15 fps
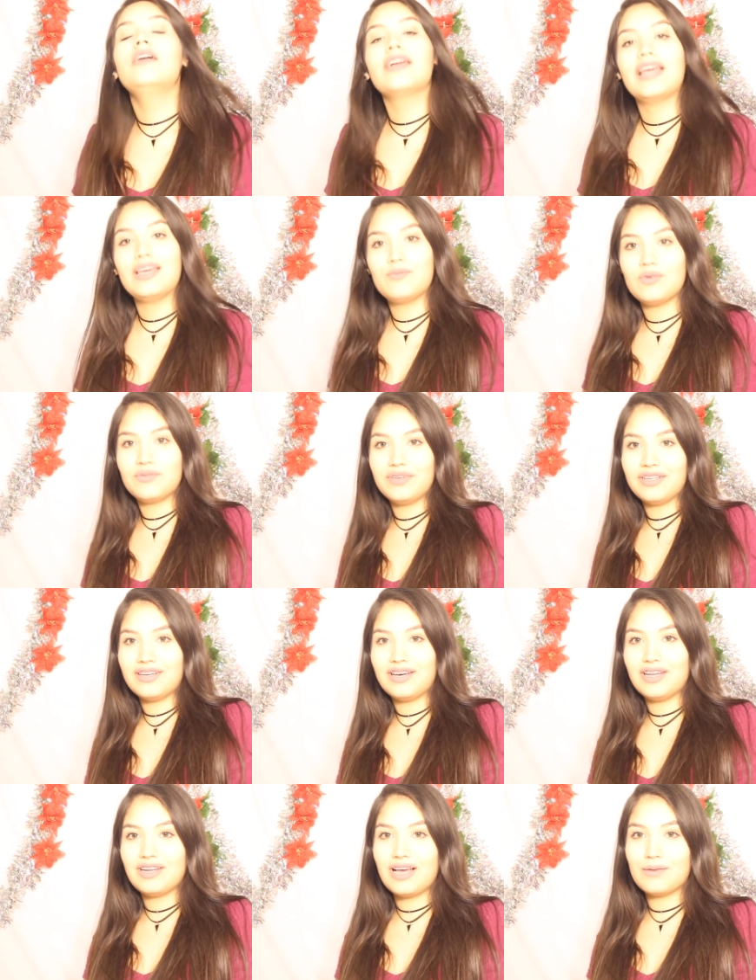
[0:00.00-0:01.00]
Okay, moving
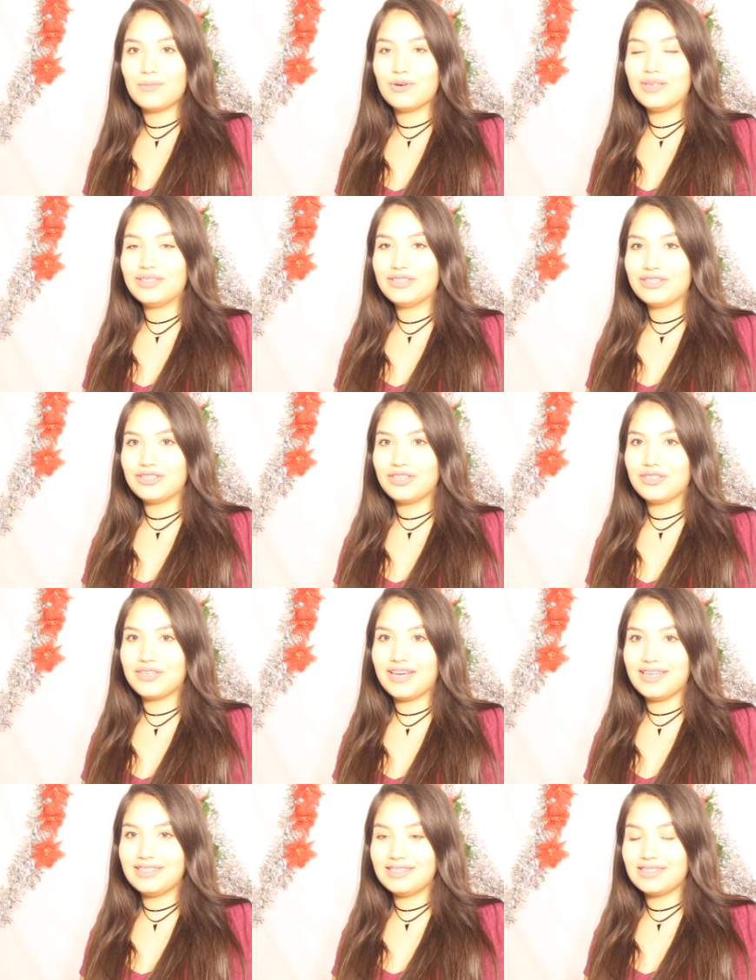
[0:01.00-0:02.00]
on, I'm going to show you
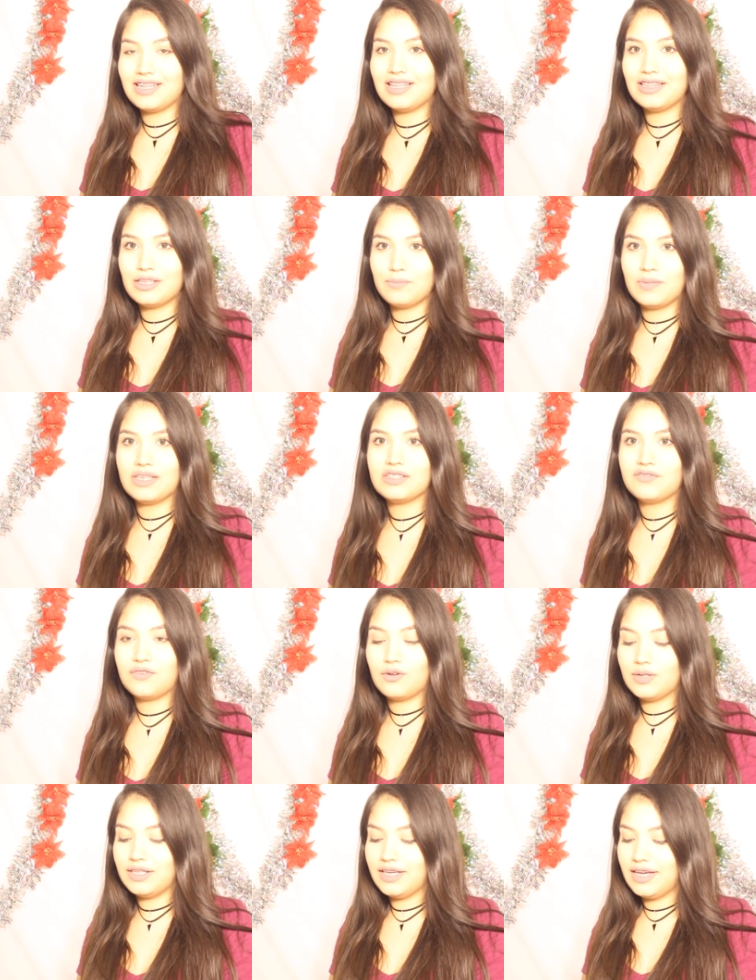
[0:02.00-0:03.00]
guys the lip
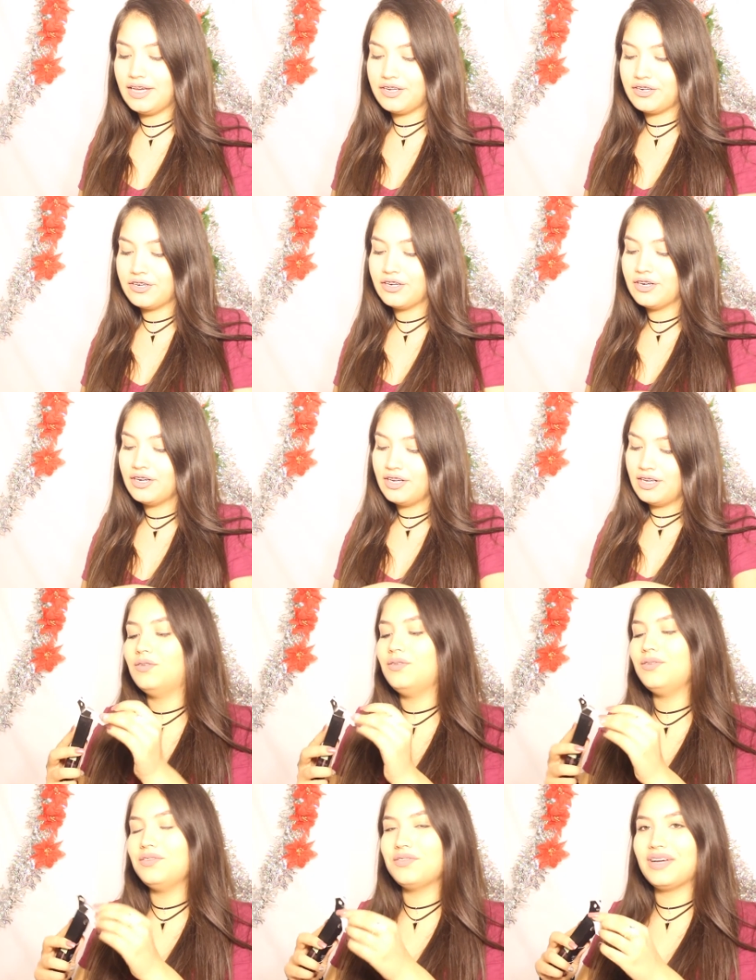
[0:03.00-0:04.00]
exfoliator.
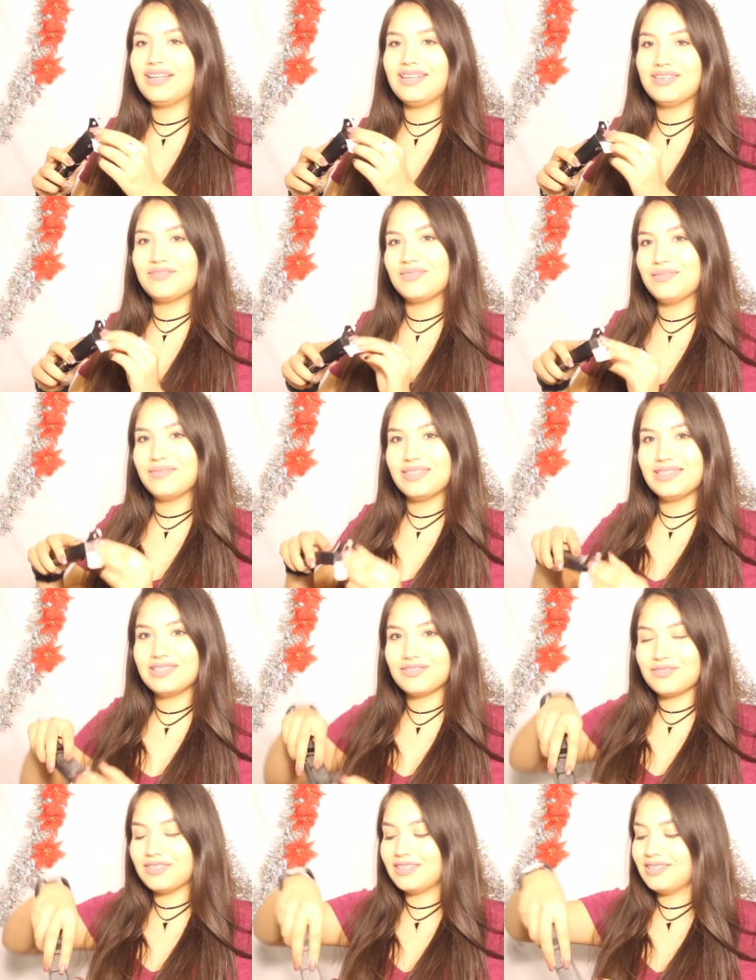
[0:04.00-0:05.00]
Ooh, I didn't lip this
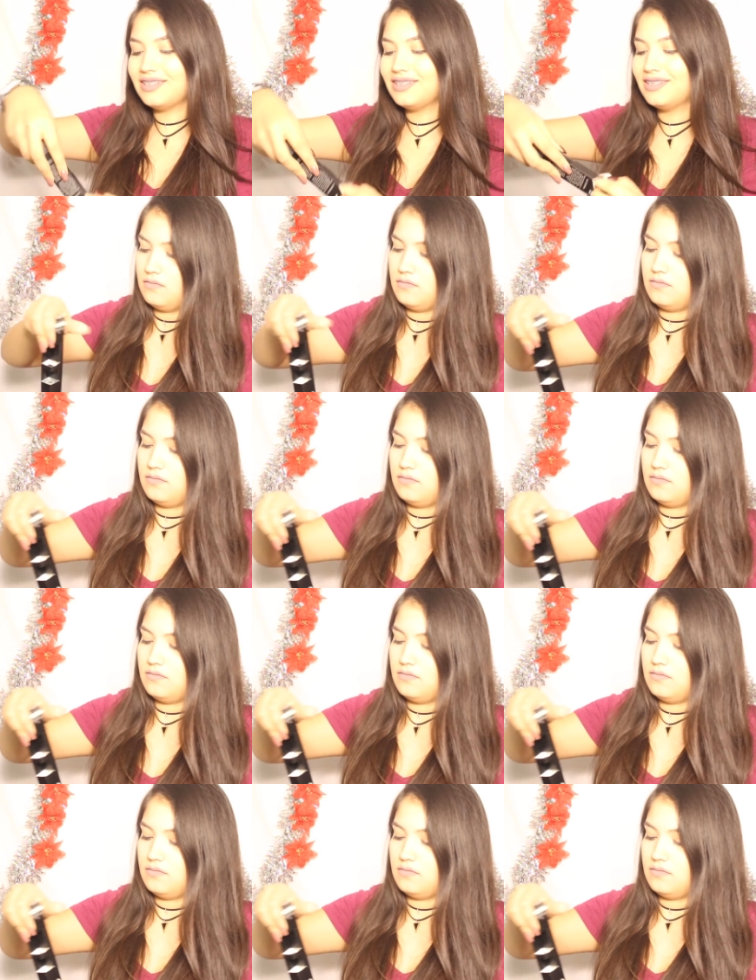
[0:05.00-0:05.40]
one.